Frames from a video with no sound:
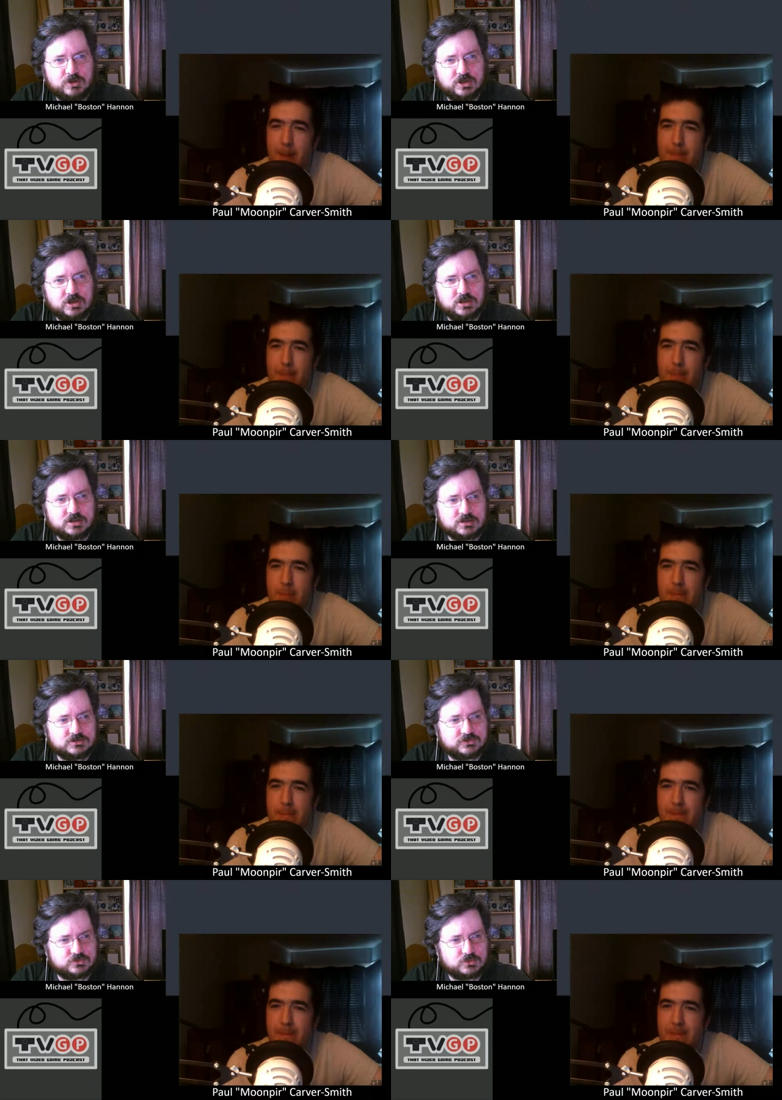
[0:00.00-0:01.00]
Speaker 1: our
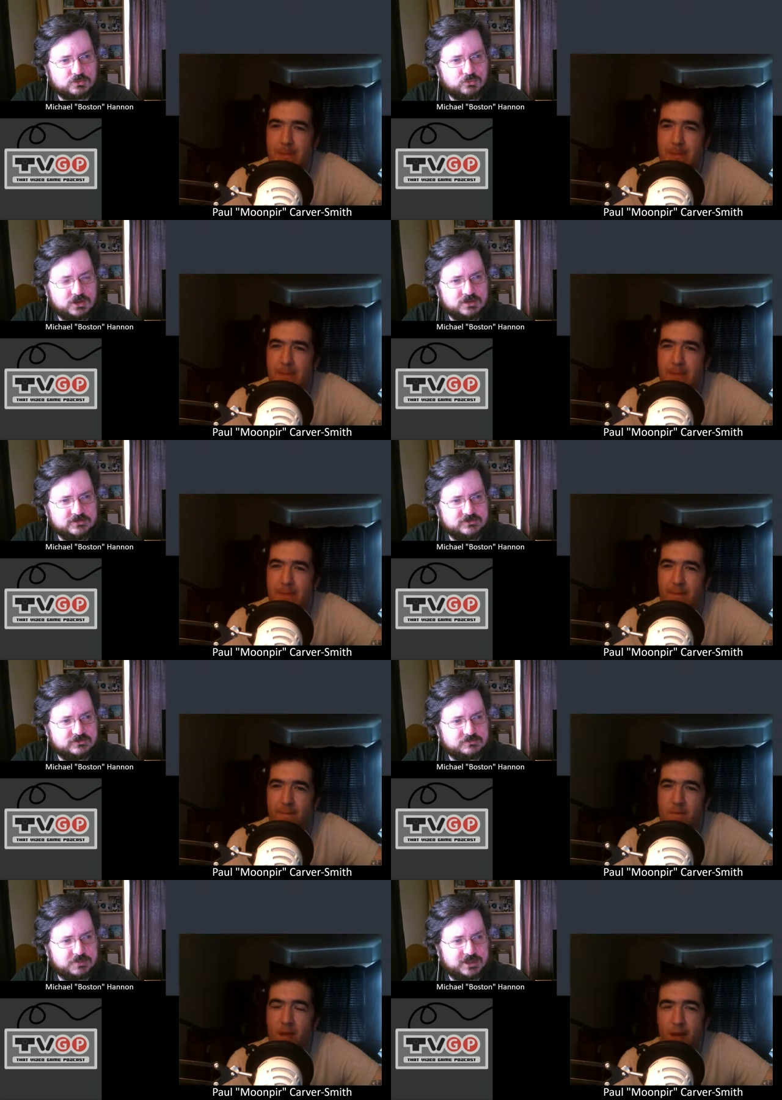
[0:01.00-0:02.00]
score
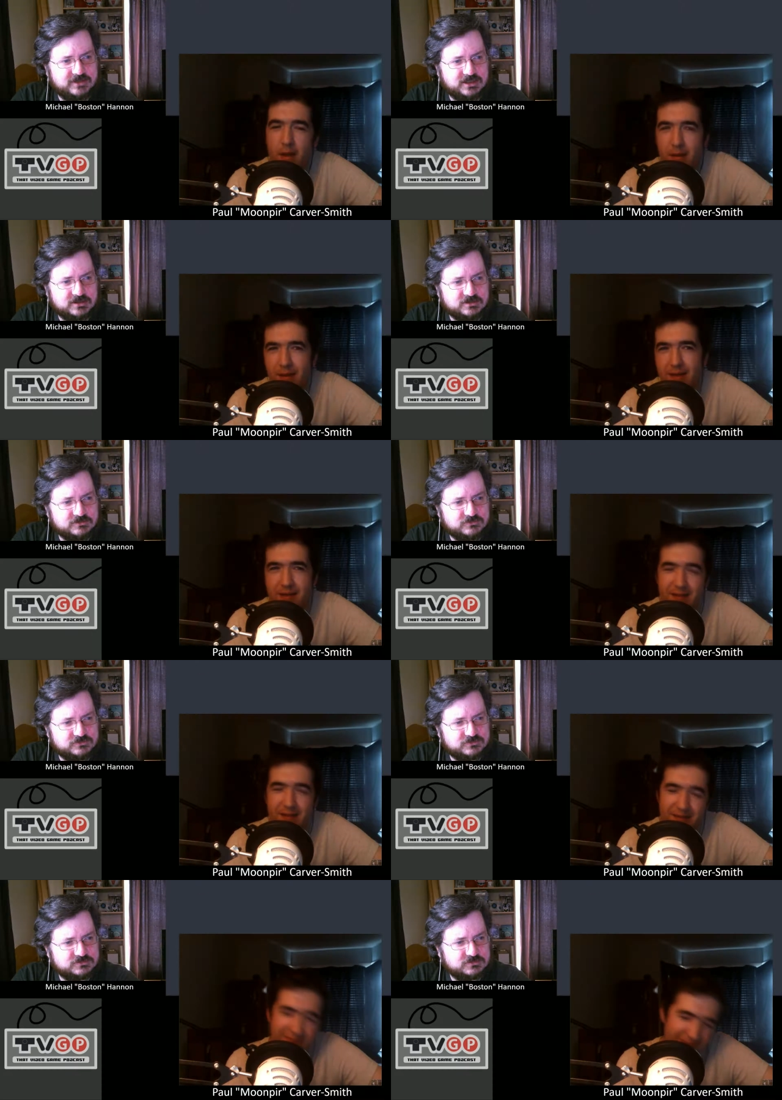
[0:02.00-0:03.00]
was by the end
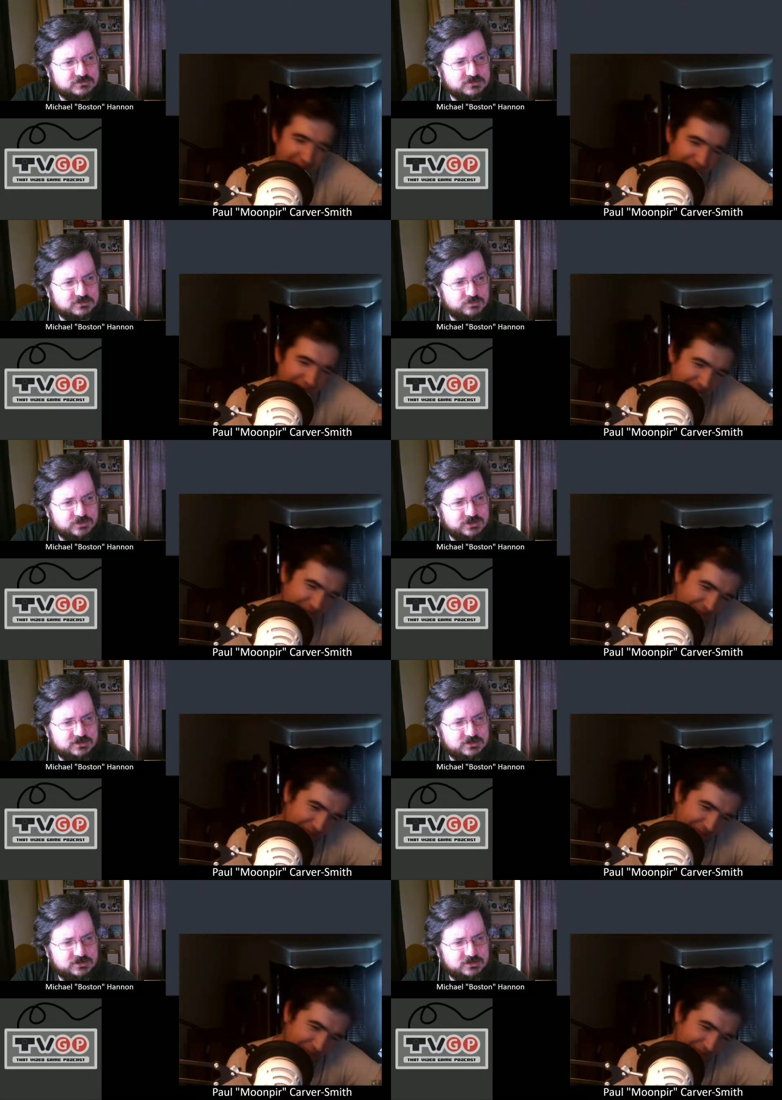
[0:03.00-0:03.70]
of the week.